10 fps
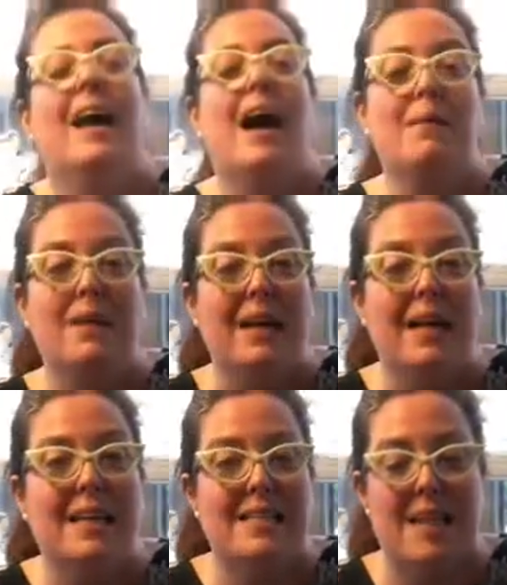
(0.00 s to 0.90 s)
I'm
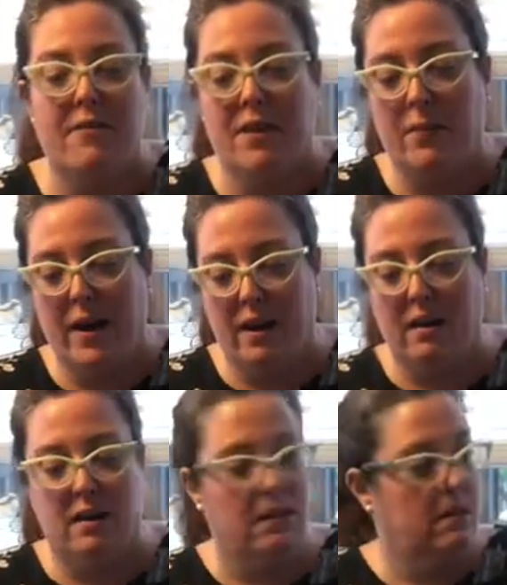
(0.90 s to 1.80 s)
getting this
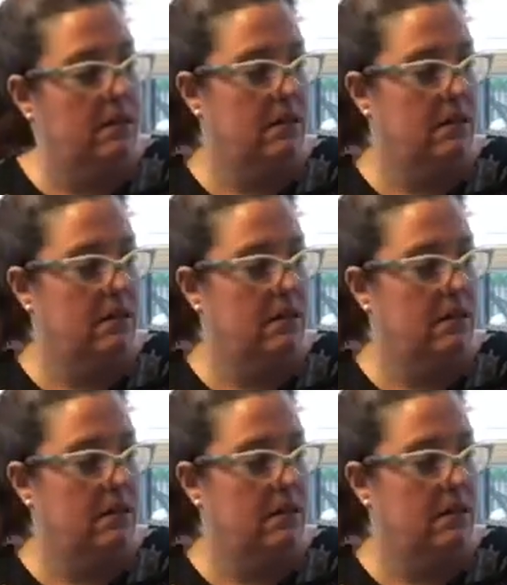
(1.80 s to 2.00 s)
everywhere.